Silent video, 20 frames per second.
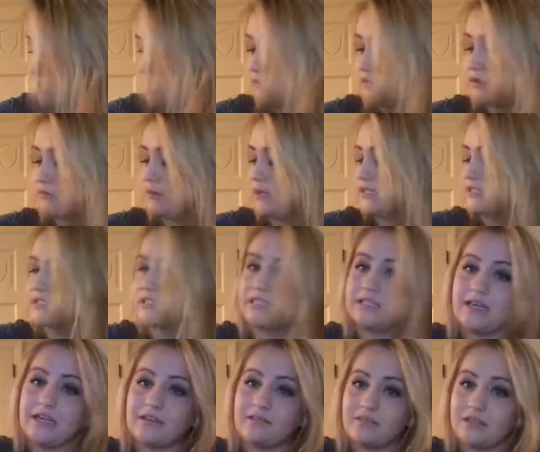And they're basically
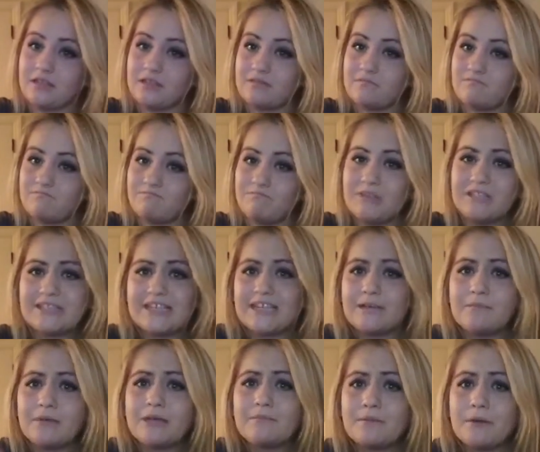like this. It's like
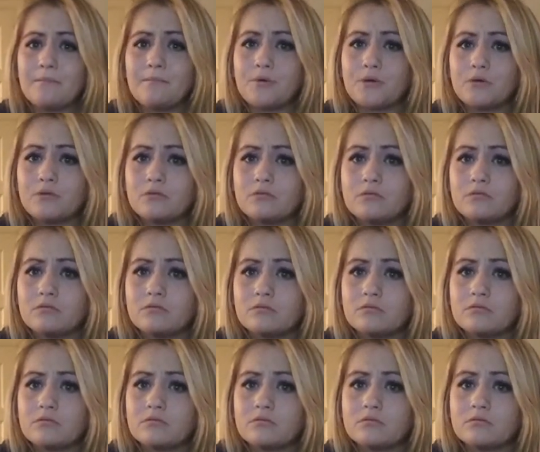a big pimple,
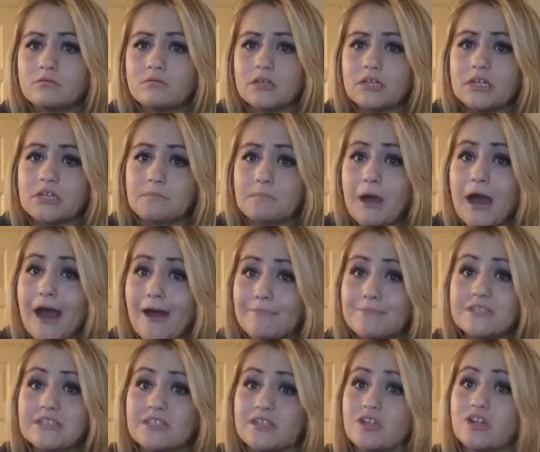and it
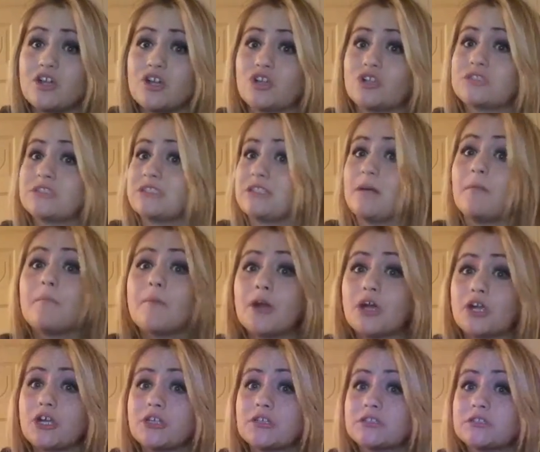pops and it hurts and it
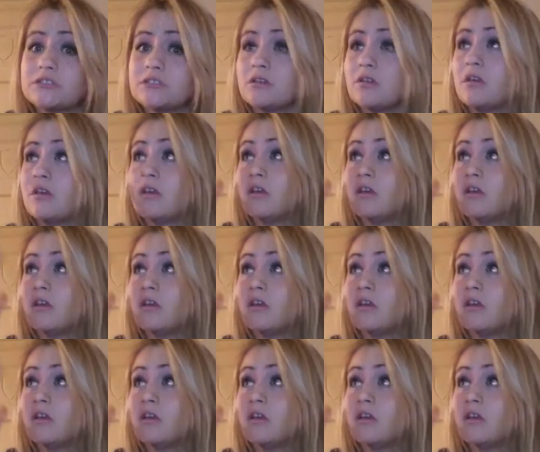burns.